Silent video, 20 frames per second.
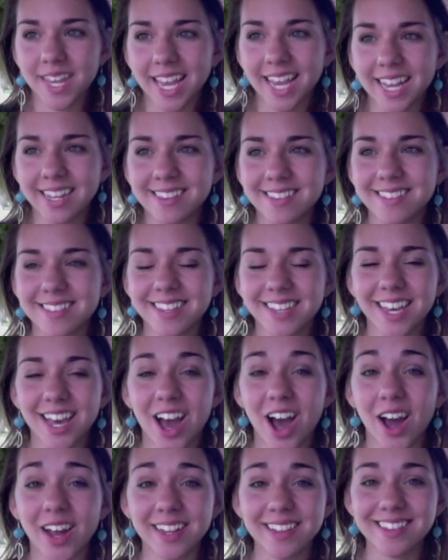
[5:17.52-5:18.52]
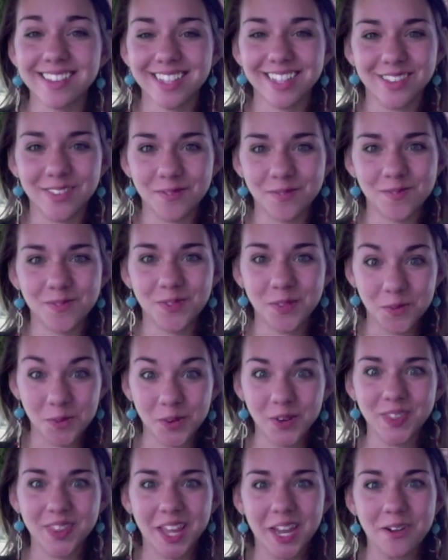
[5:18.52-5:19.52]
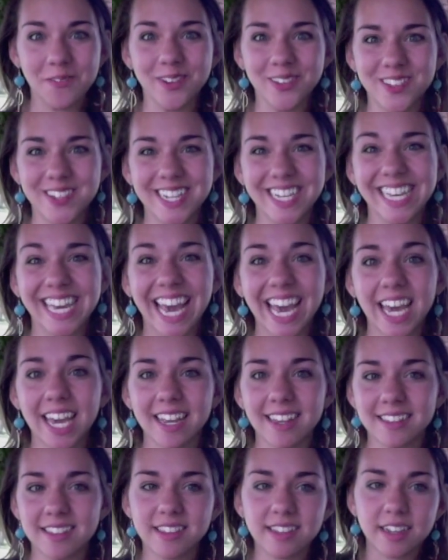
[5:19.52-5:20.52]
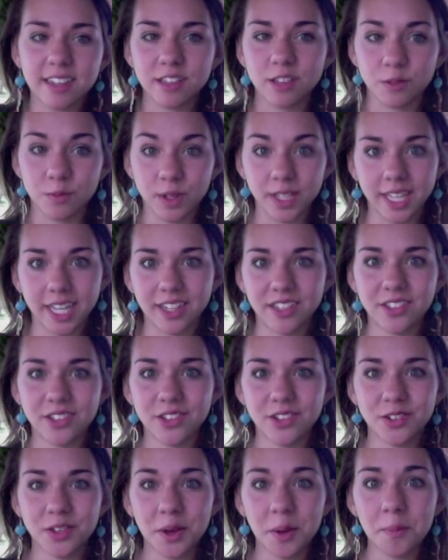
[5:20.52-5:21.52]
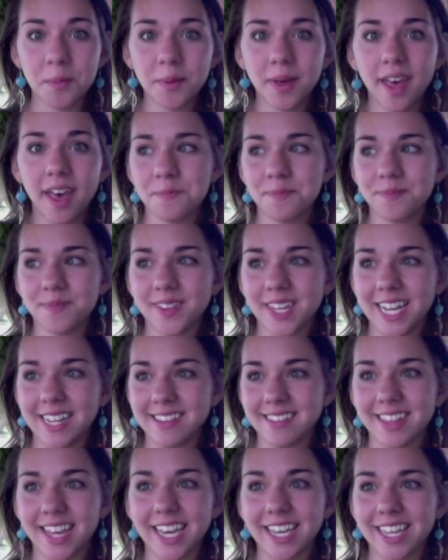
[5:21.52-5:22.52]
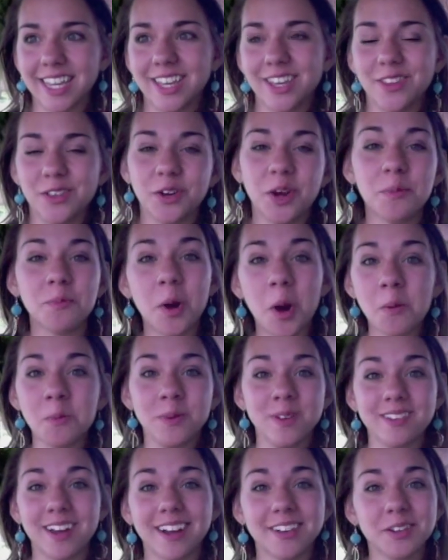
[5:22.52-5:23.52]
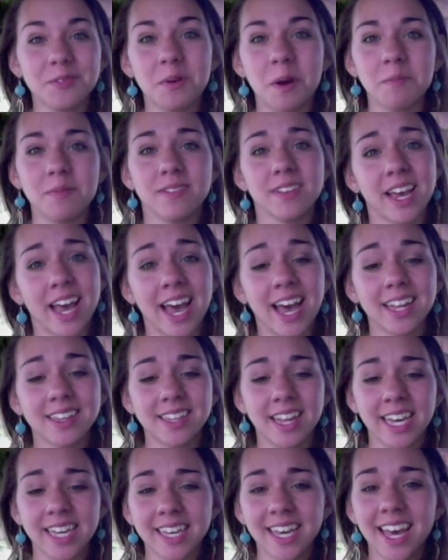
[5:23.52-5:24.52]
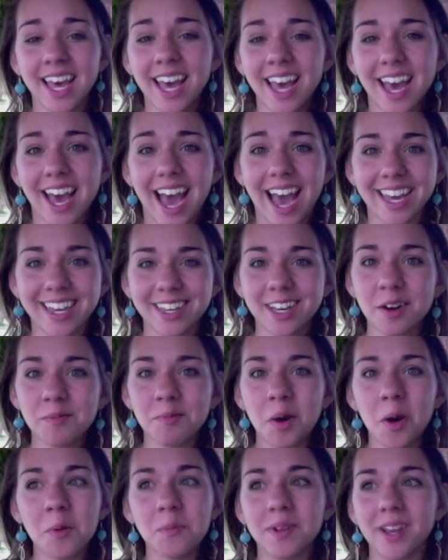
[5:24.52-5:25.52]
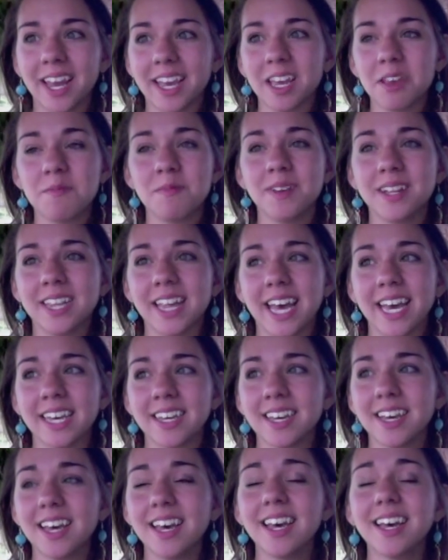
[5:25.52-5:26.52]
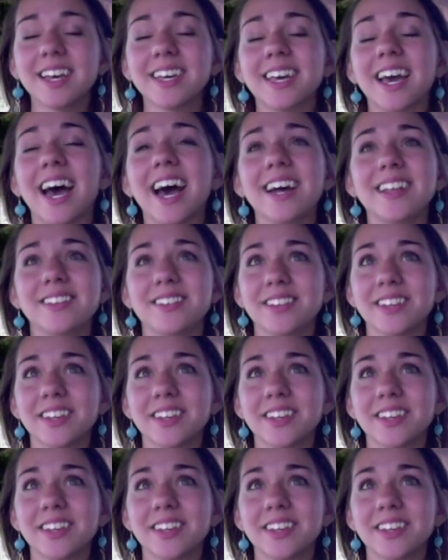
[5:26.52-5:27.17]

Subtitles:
It's honestly the word that I want you to get is it's a relationship. It's like you come home and talking about my dad, like I can come home and I can be like, God,